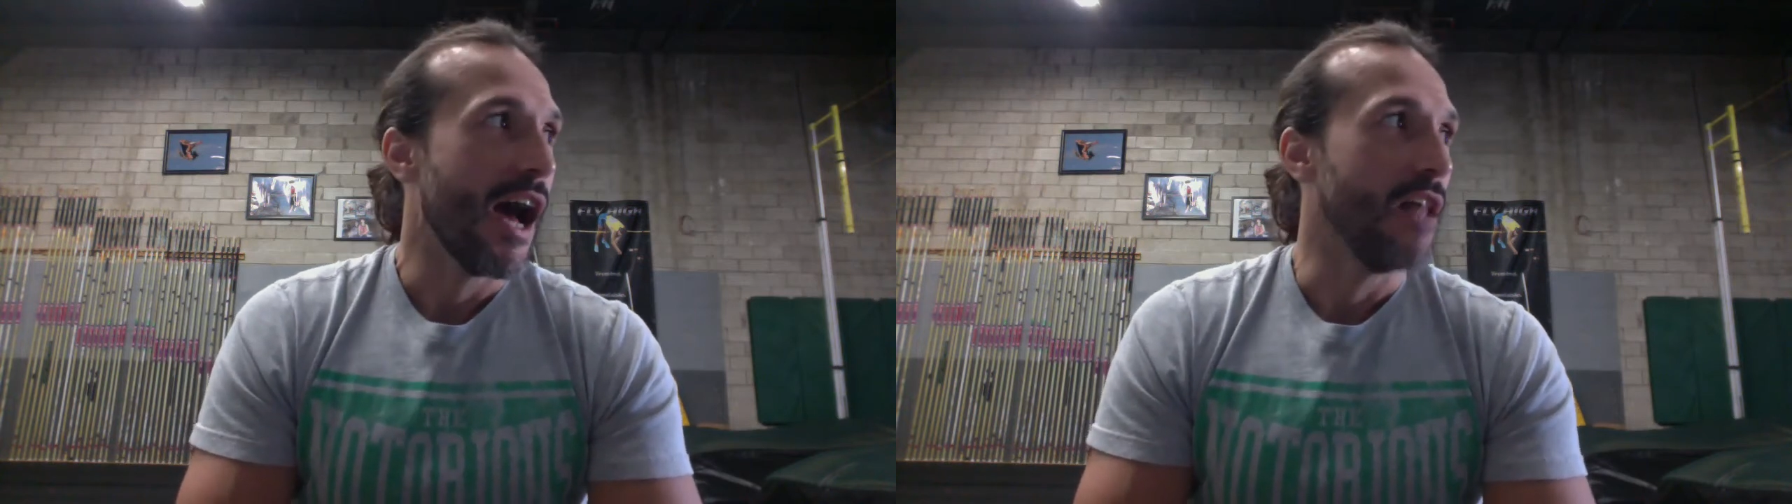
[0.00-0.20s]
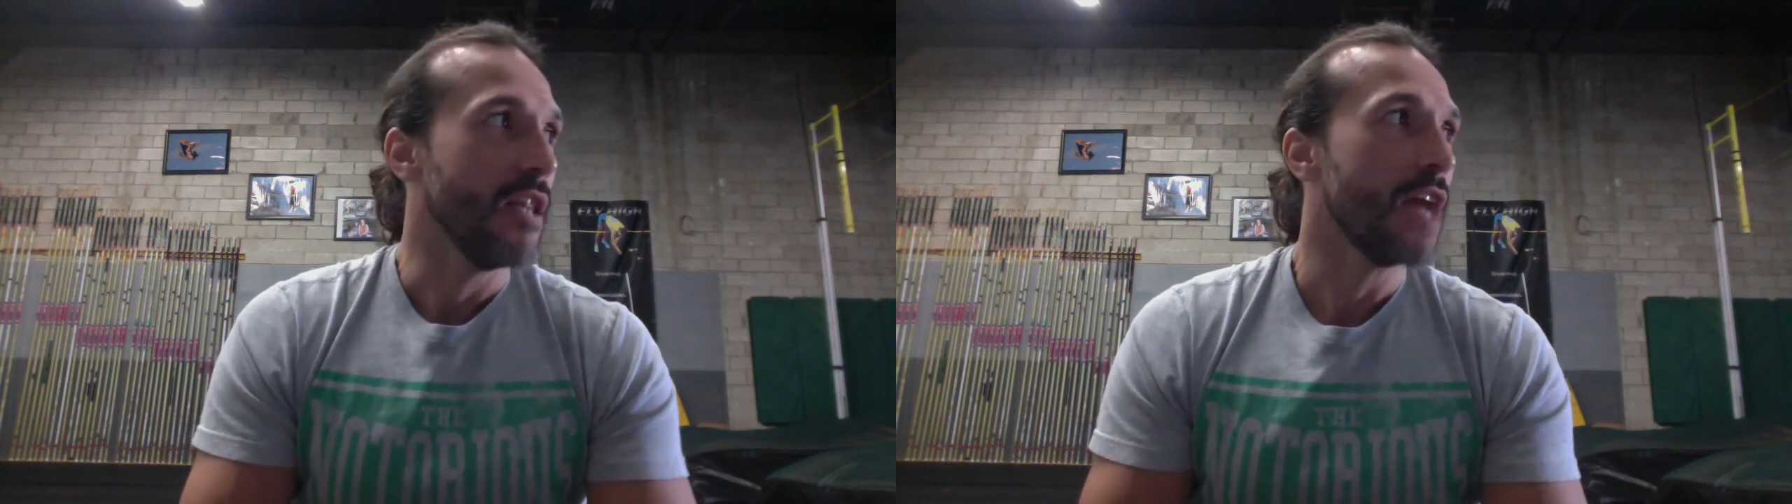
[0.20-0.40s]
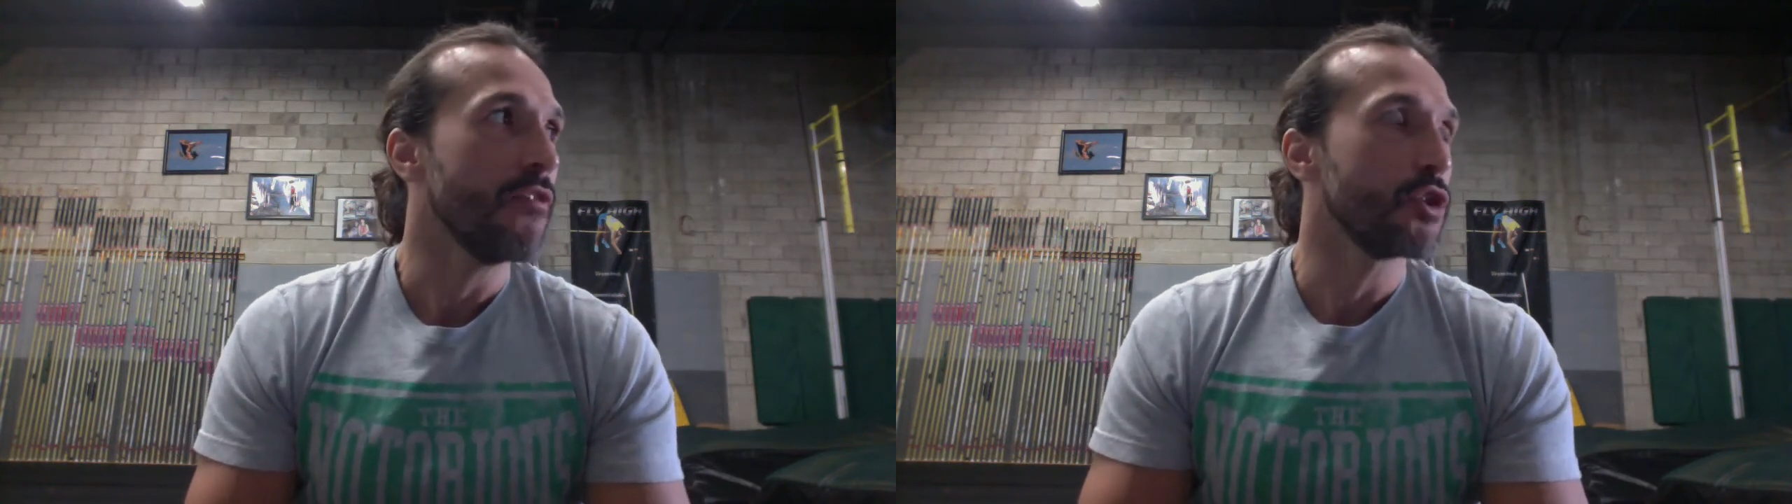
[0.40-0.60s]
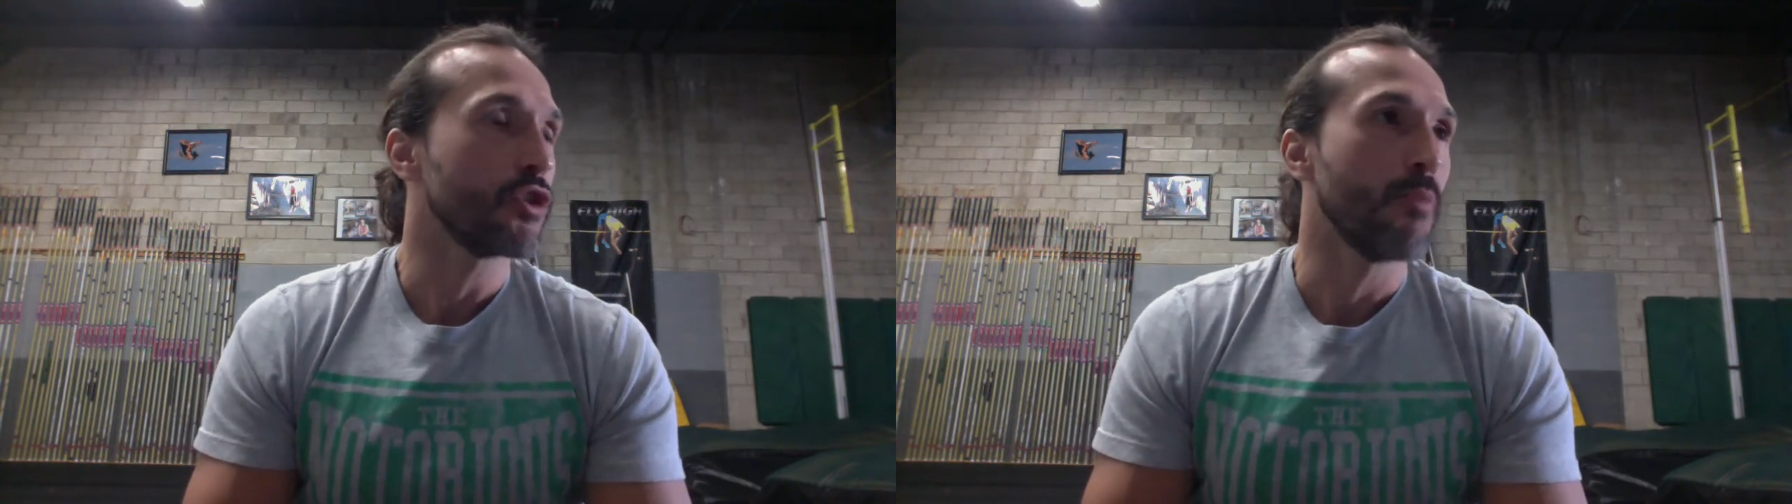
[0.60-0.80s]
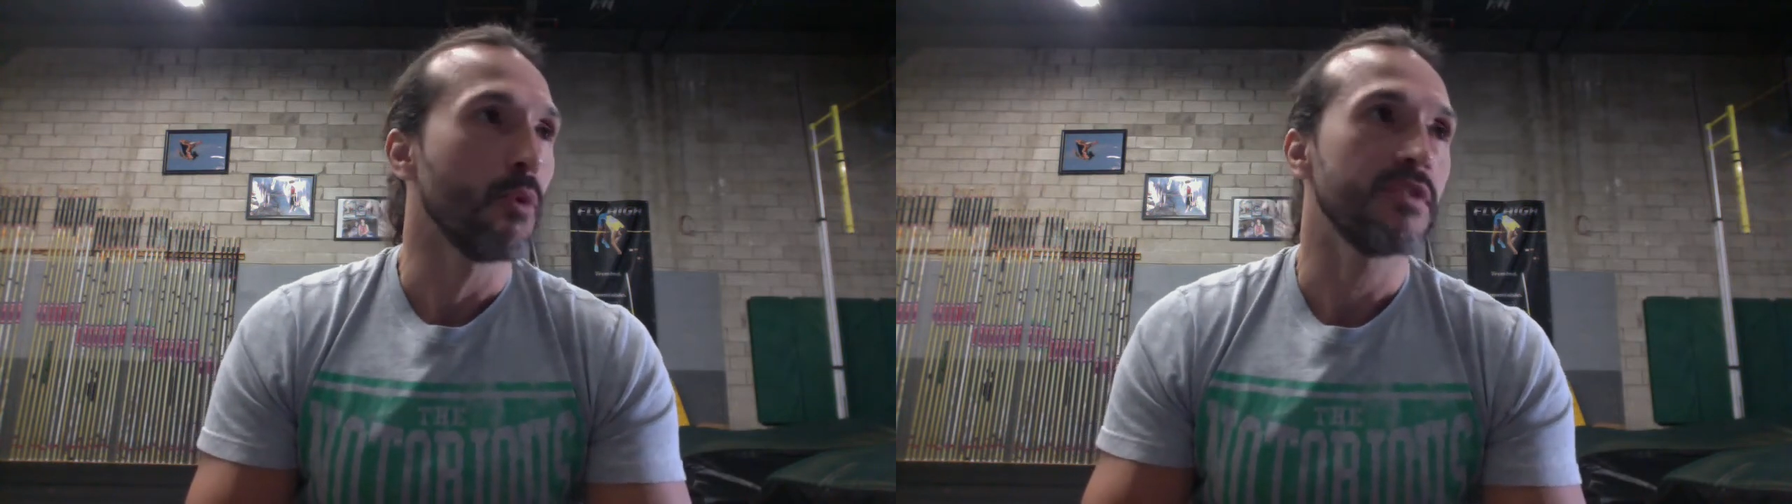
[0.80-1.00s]
A lot of other
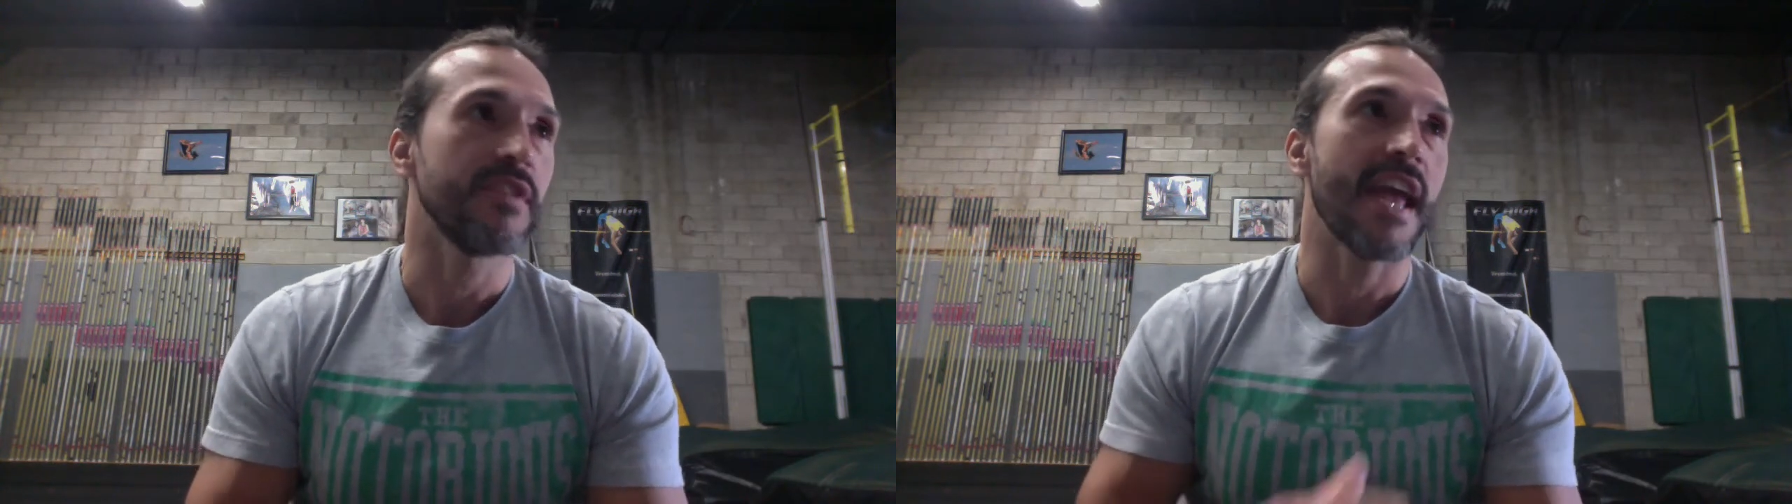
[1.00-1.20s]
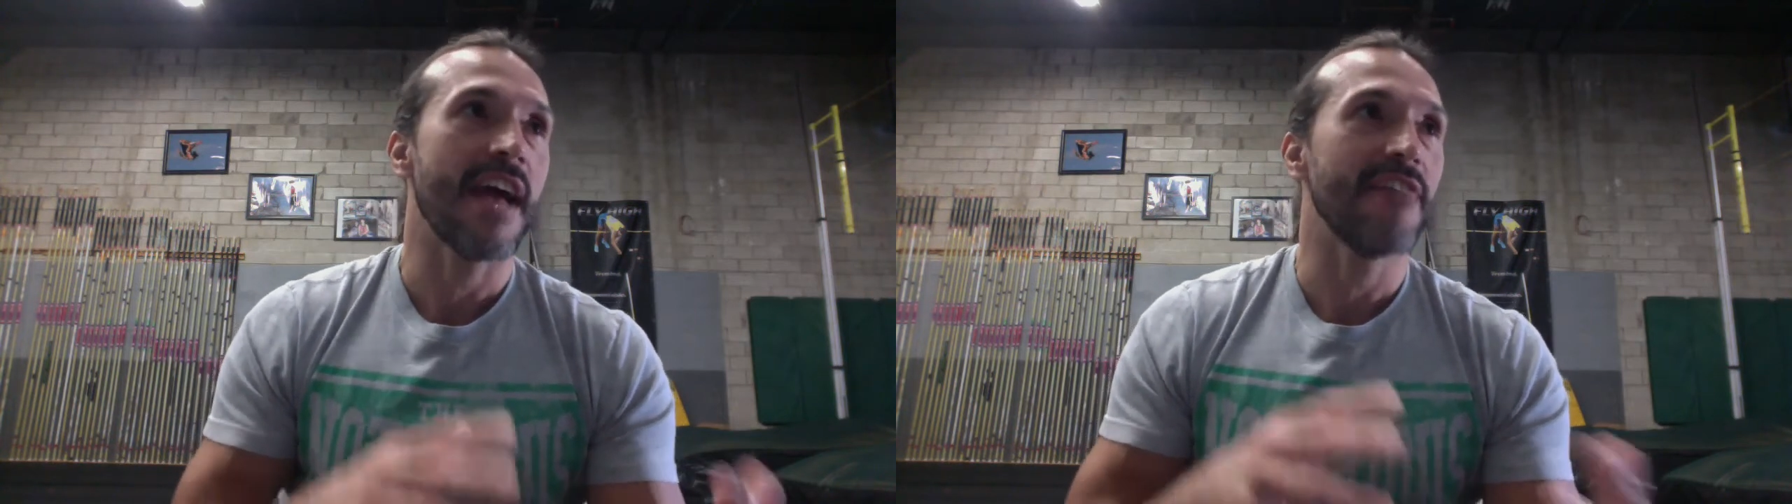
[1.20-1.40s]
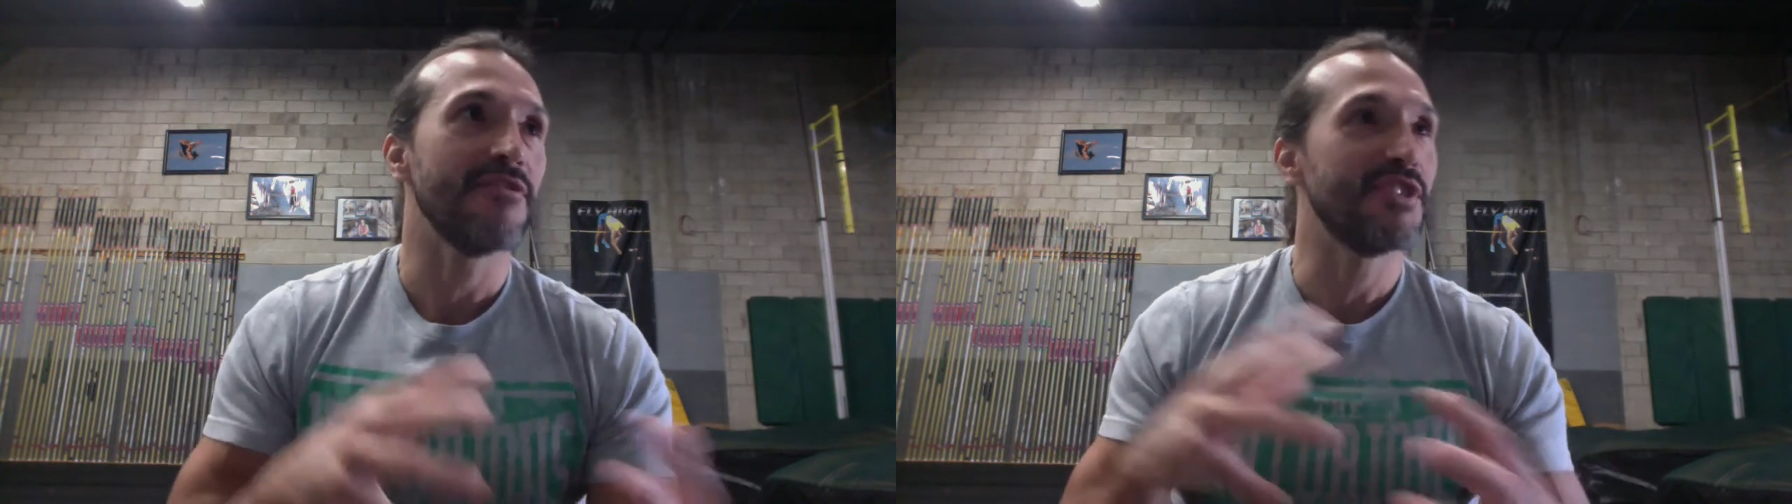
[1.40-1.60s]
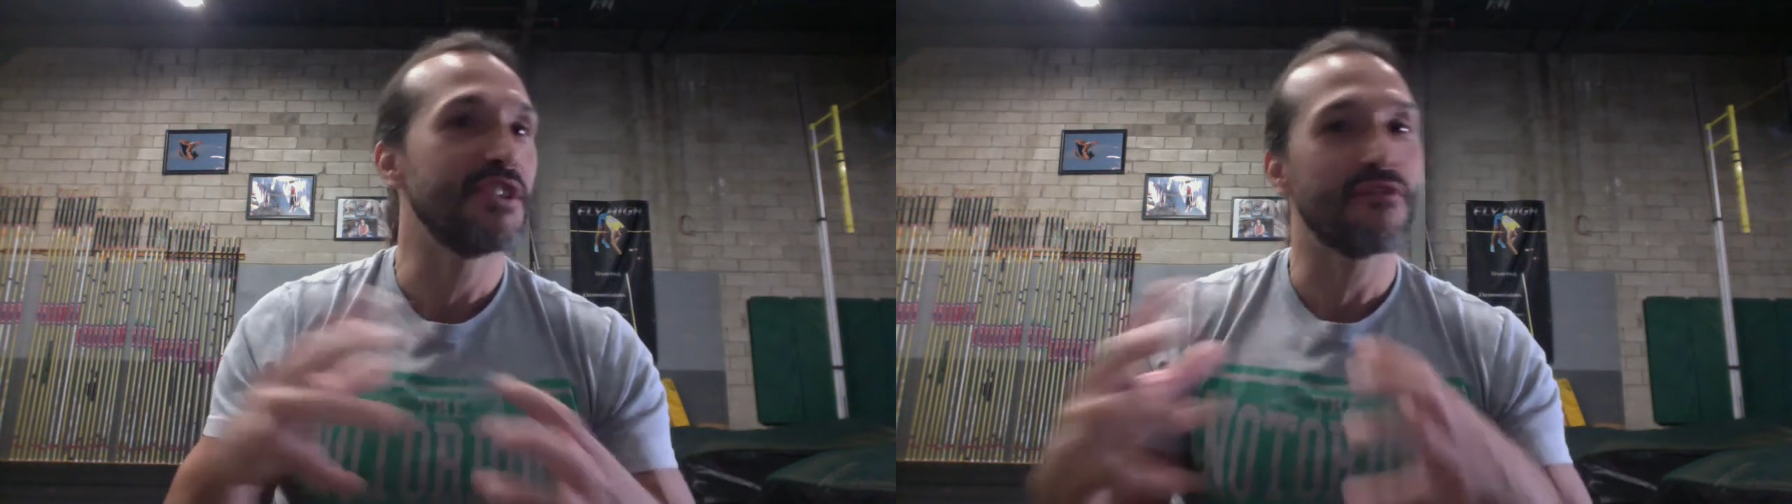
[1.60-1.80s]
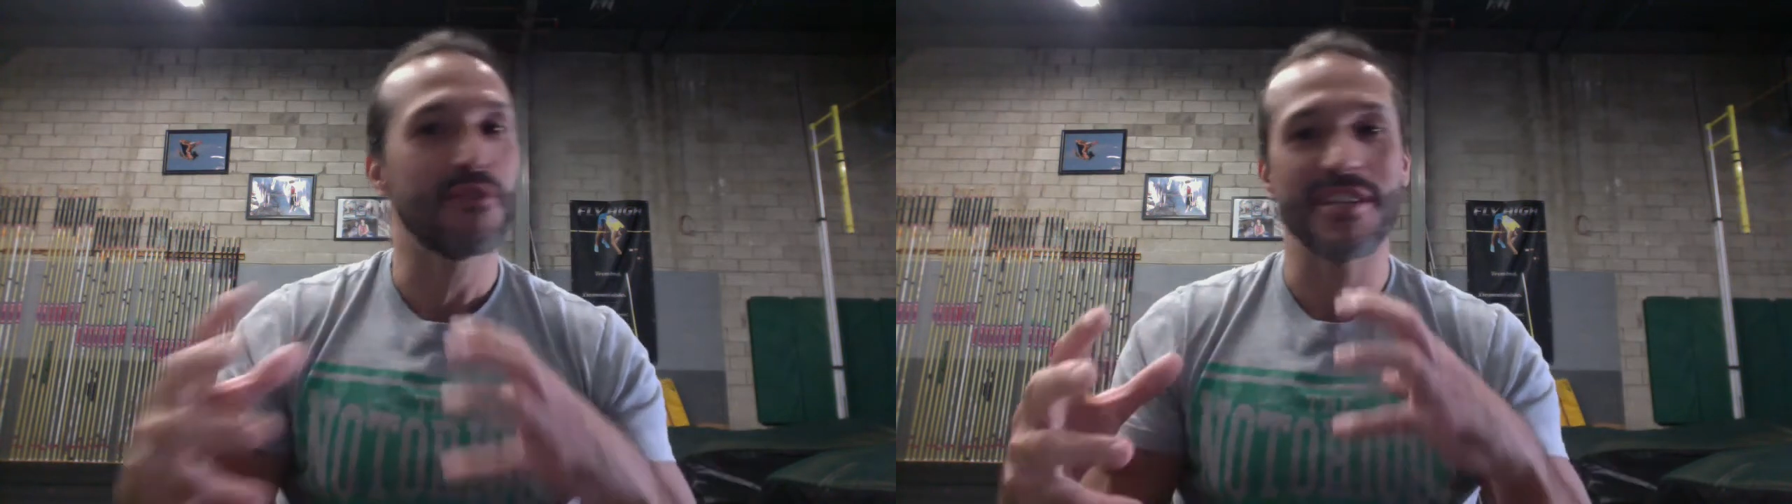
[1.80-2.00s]
sports, they have
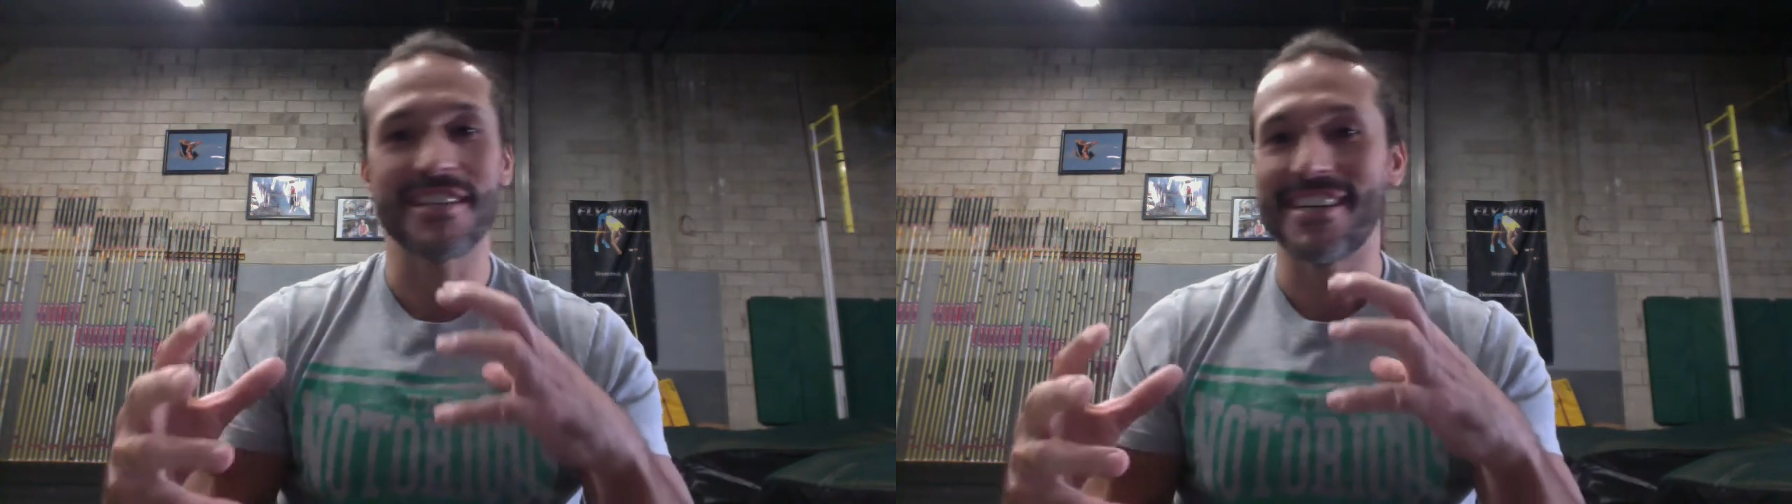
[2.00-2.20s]
different